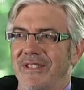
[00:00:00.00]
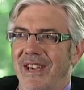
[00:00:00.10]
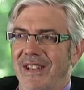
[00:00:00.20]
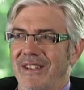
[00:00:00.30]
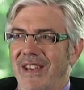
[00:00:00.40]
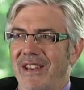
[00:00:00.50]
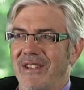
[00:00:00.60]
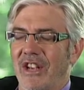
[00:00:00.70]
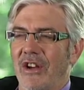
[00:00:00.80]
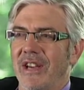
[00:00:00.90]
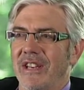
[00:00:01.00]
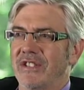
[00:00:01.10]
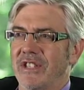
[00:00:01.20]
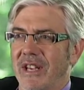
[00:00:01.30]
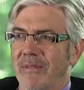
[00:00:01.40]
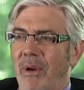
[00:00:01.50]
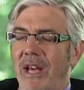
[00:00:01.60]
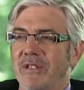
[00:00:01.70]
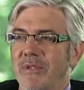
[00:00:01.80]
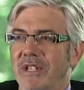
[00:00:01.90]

And, yeah, and, so it, go, and it plays with